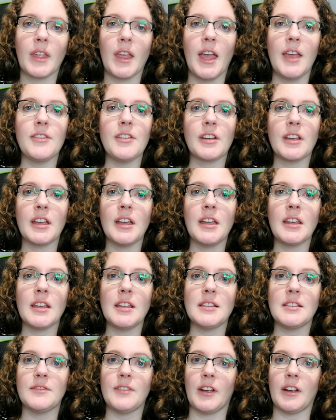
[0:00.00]
If your kid
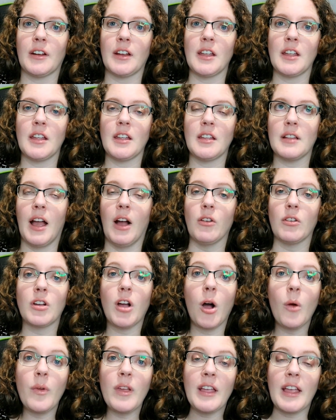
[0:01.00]
is very
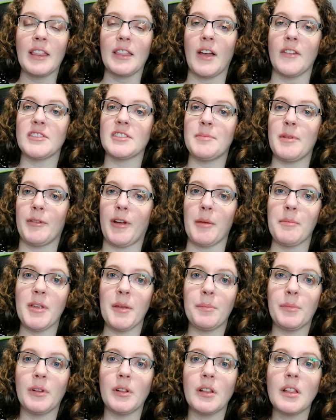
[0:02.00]
outgoing and loves to be around
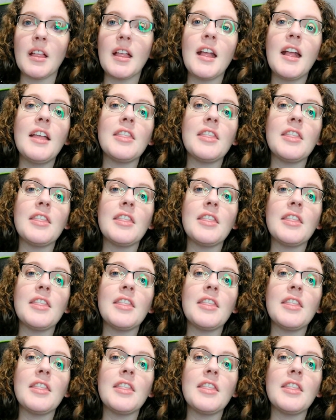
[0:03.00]
people,